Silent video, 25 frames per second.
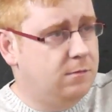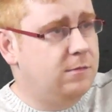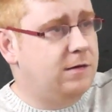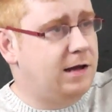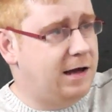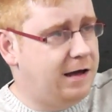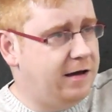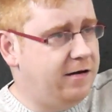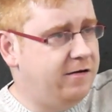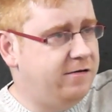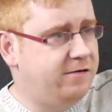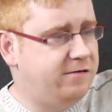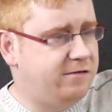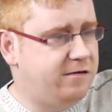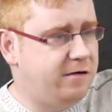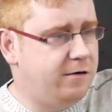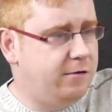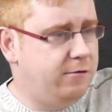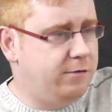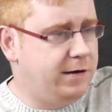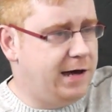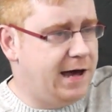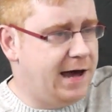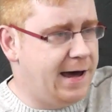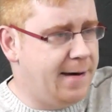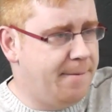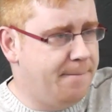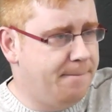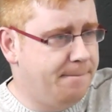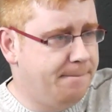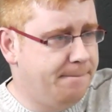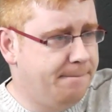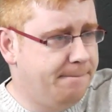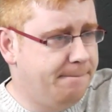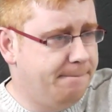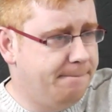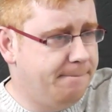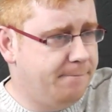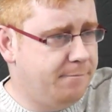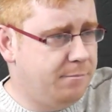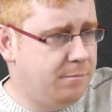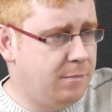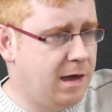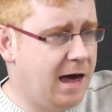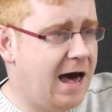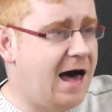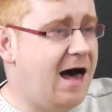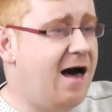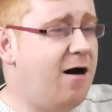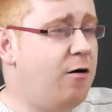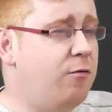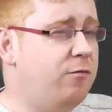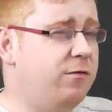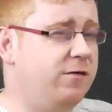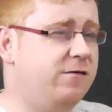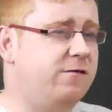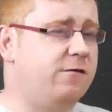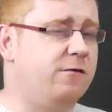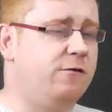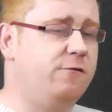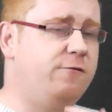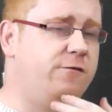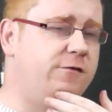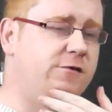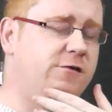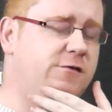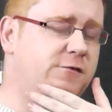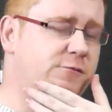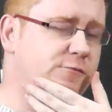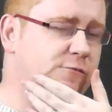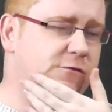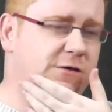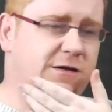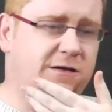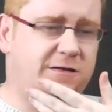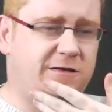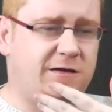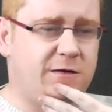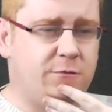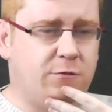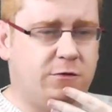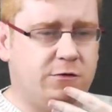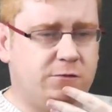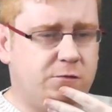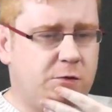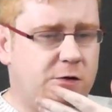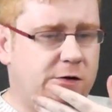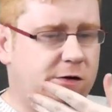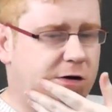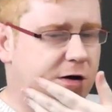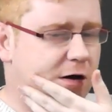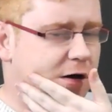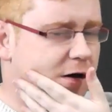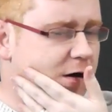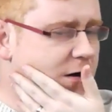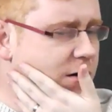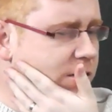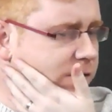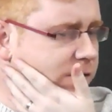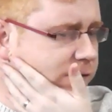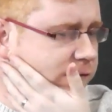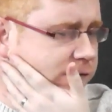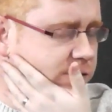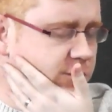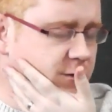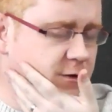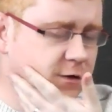That is two, yeah. I always thought for some reason it was one and a half,